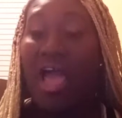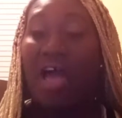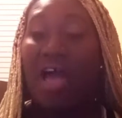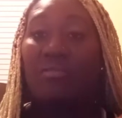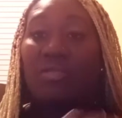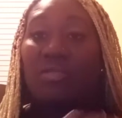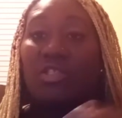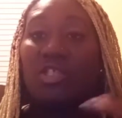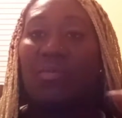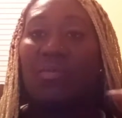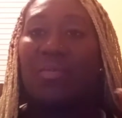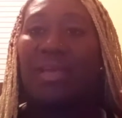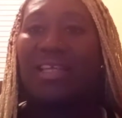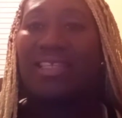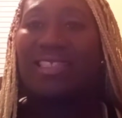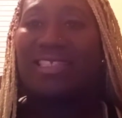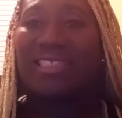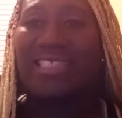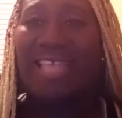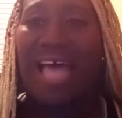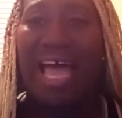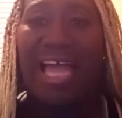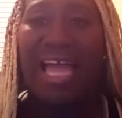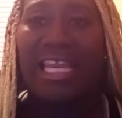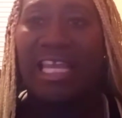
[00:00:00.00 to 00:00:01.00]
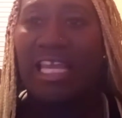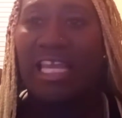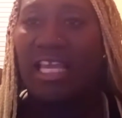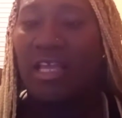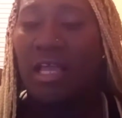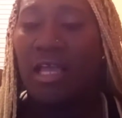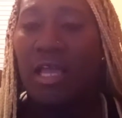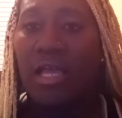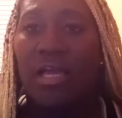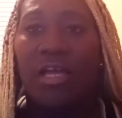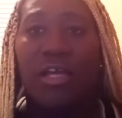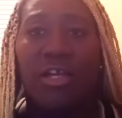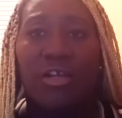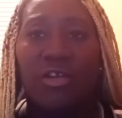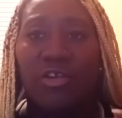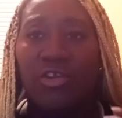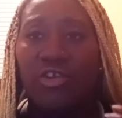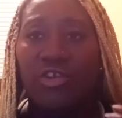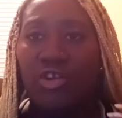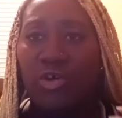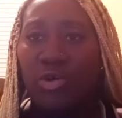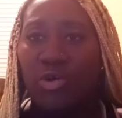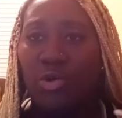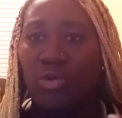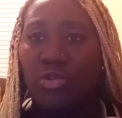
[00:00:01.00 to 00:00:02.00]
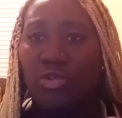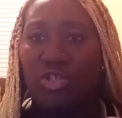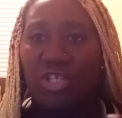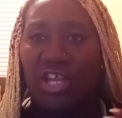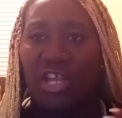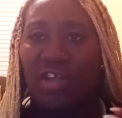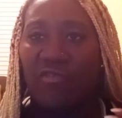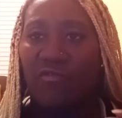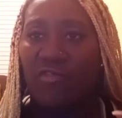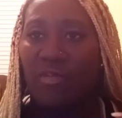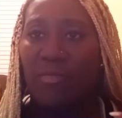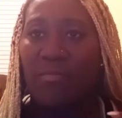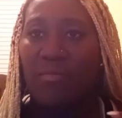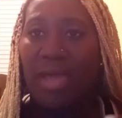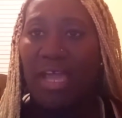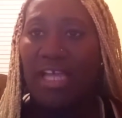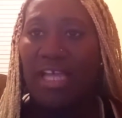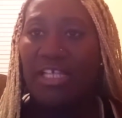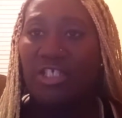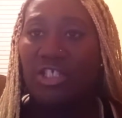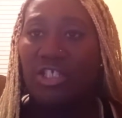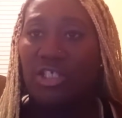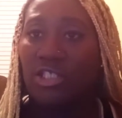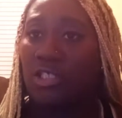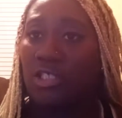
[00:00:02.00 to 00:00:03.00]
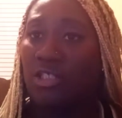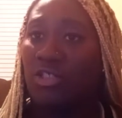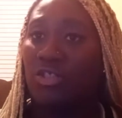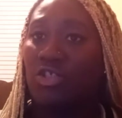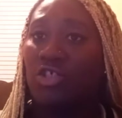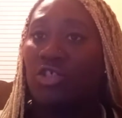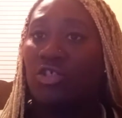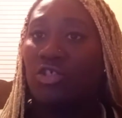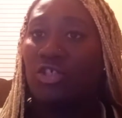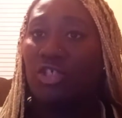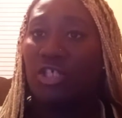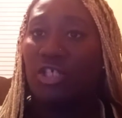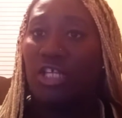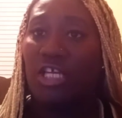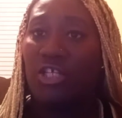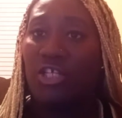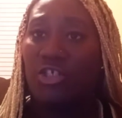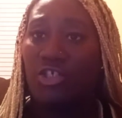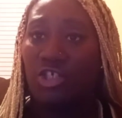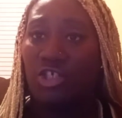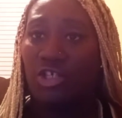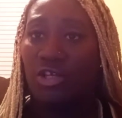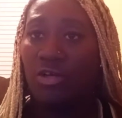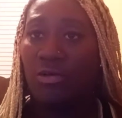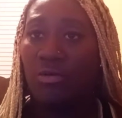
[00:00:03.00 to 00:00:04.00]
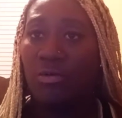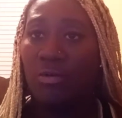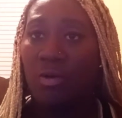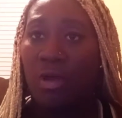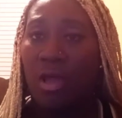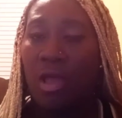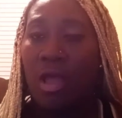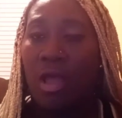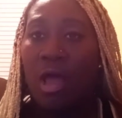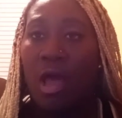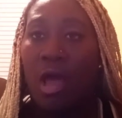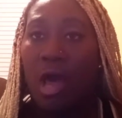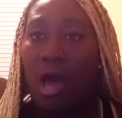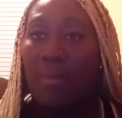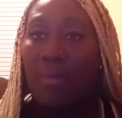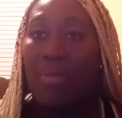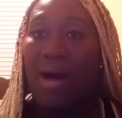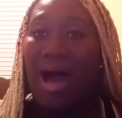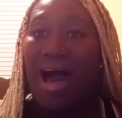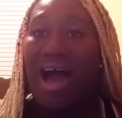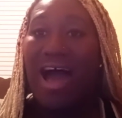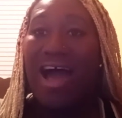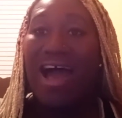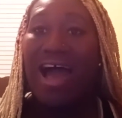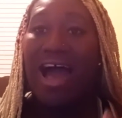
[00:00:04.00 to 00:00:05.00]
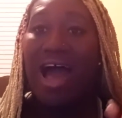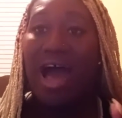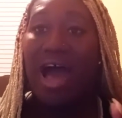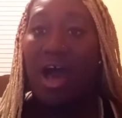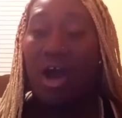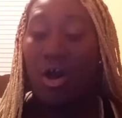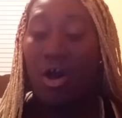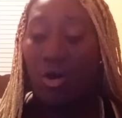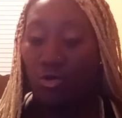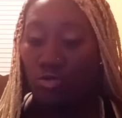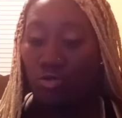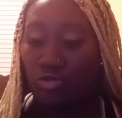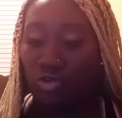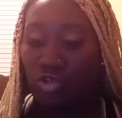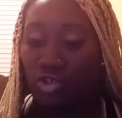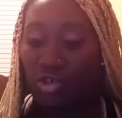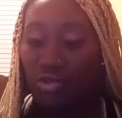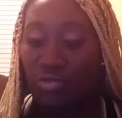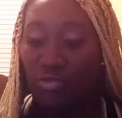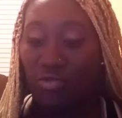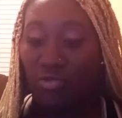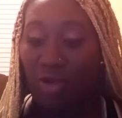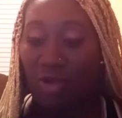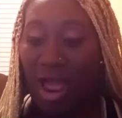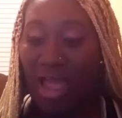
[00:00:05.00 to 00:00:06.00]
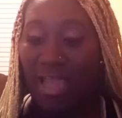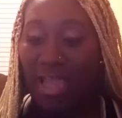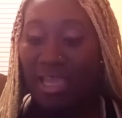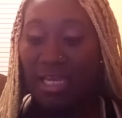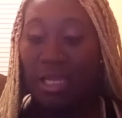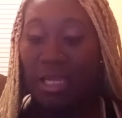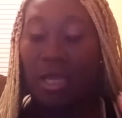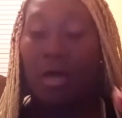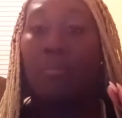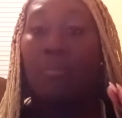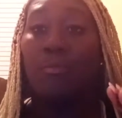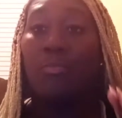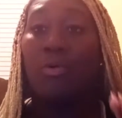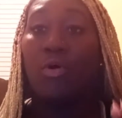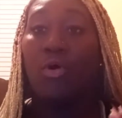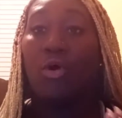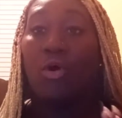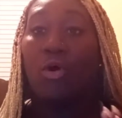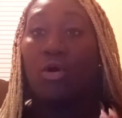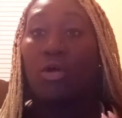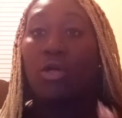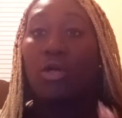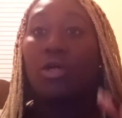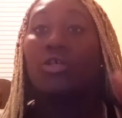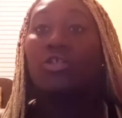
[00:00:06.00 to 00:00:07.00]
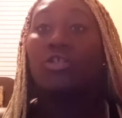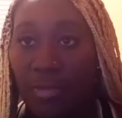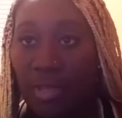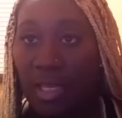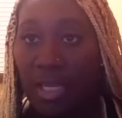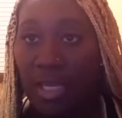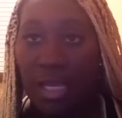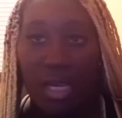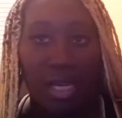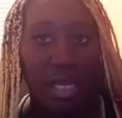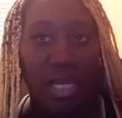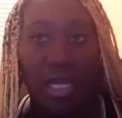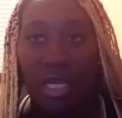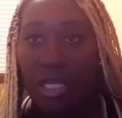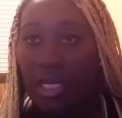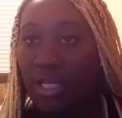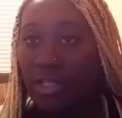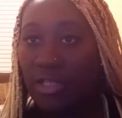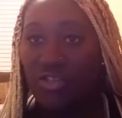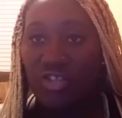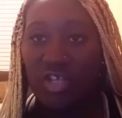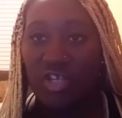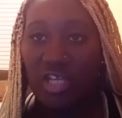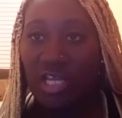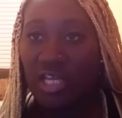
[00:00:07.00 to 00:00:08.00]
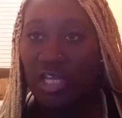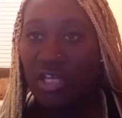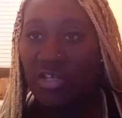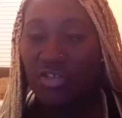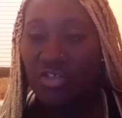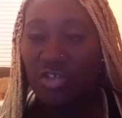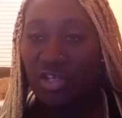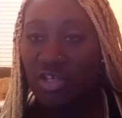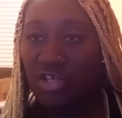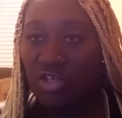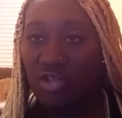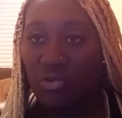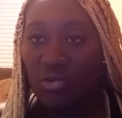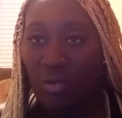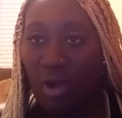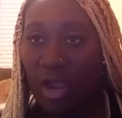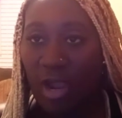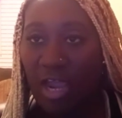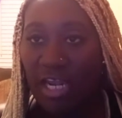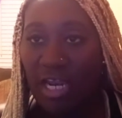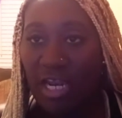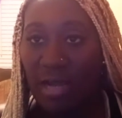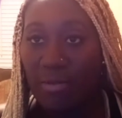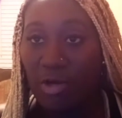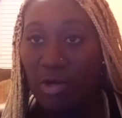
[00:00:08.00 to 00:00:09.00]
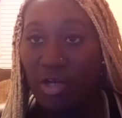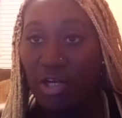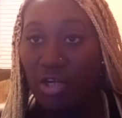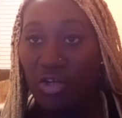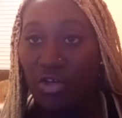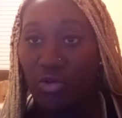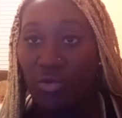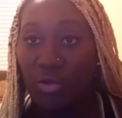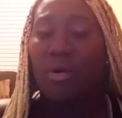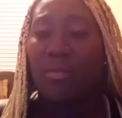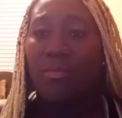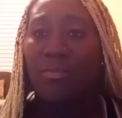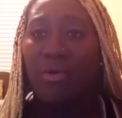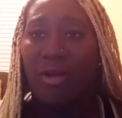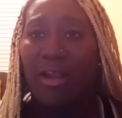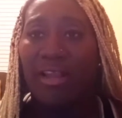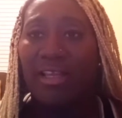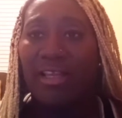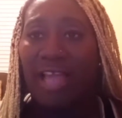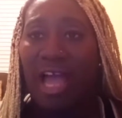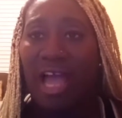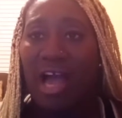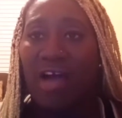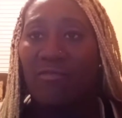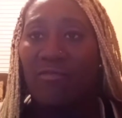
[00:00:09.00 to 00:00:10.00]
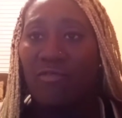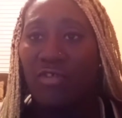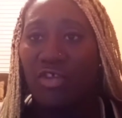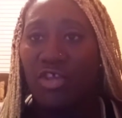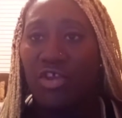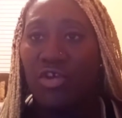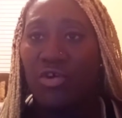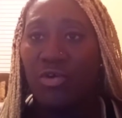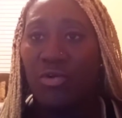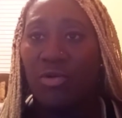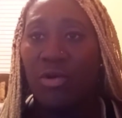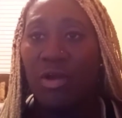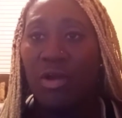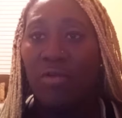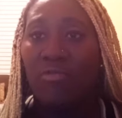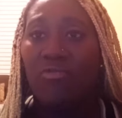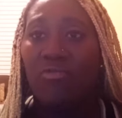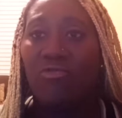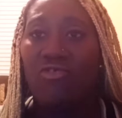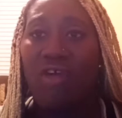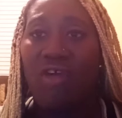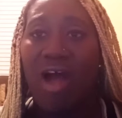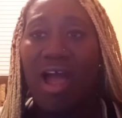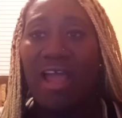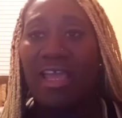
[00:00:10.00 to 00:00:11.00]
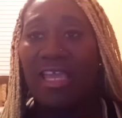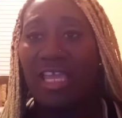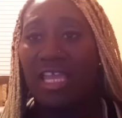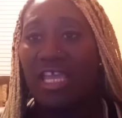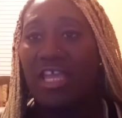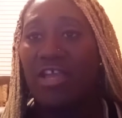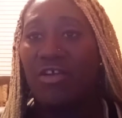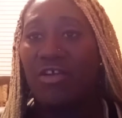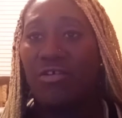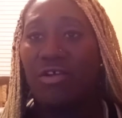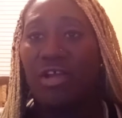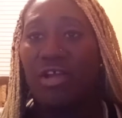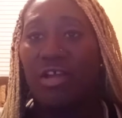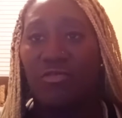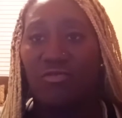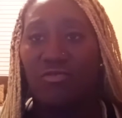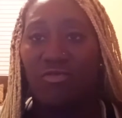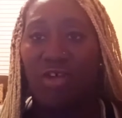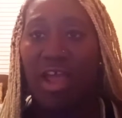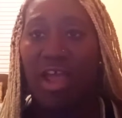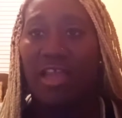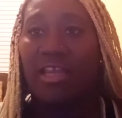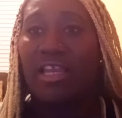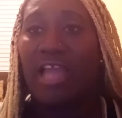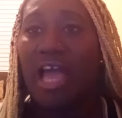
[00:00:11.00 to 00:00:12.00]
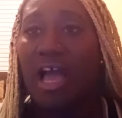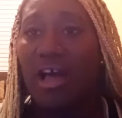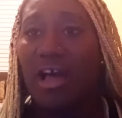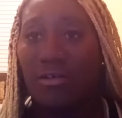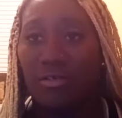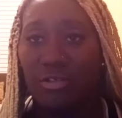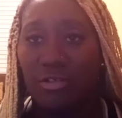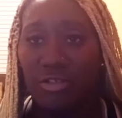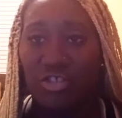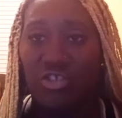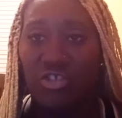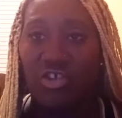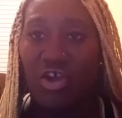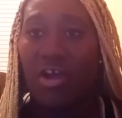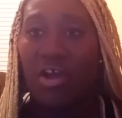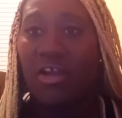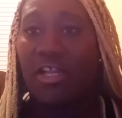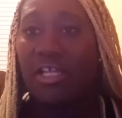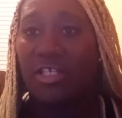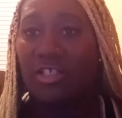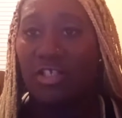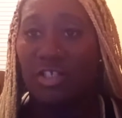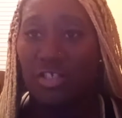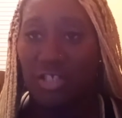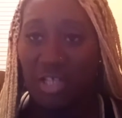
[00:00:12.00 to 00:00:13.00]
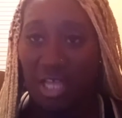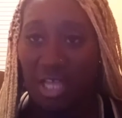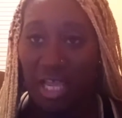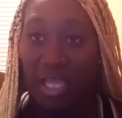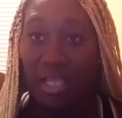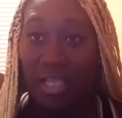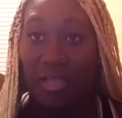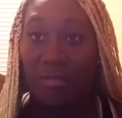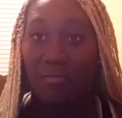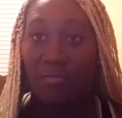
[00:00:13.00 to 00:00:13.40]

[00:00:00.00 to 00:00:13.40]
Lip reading: have some exciting news and information to teach you about how to write a book. It is the easiest way, and I'm going to do a breakdown for you right here and right now, starting today.